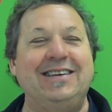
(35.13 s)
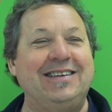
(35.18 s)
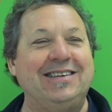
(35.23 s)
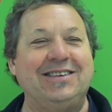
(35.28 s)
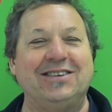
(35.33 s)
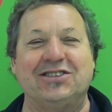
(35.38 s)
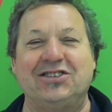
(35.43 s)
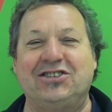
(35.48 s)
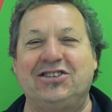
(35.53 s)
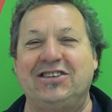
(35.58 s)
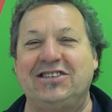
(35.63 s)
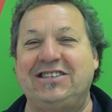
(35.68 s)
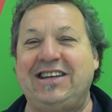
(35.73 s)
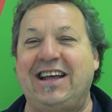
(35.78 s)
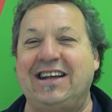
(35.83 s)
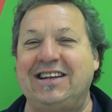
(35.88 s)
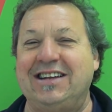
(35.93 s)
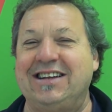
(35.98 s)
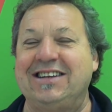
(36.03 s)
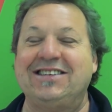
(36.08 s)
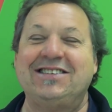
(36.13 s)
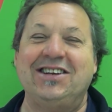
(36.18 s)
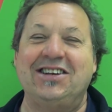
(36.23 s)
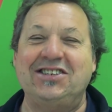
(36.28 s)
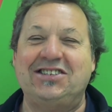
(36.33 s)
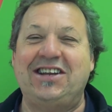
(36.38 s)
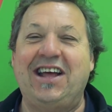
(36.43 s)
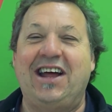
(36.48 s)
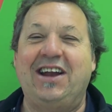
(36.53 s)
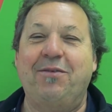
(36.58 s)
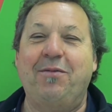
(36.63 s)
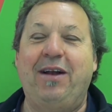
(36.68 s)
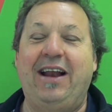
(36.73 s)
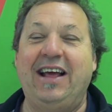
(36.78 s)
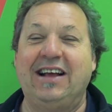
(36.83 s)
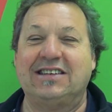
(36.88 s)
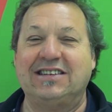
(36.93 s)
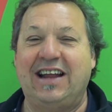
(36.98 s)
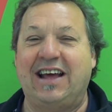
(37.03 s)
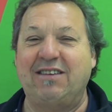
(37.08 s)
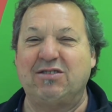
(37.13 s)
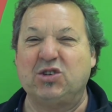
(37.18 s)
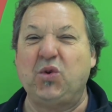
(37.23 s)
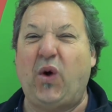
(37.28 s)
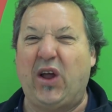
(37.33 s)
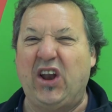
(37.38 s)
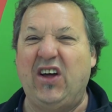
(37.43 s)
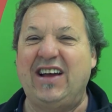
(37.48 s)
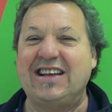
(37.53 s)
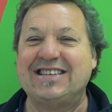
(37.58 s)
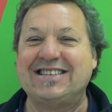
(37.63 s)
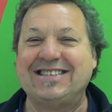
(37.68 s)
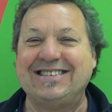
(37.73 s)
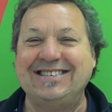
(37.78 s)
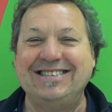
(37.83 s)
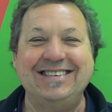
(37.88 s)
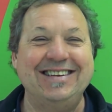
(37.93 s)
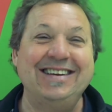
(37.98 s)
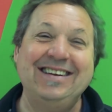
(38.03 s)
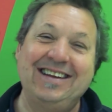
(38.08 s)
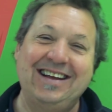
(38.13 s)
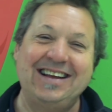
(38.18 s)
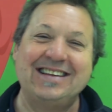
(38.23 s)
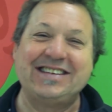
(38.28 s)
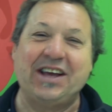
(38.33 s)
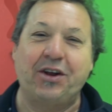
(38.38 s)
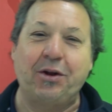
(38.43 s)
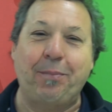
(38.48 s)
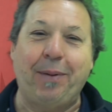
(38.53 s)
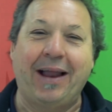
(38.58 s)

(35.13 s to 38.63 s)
I've got searched down my legs now. It's quite nice. Let's get on the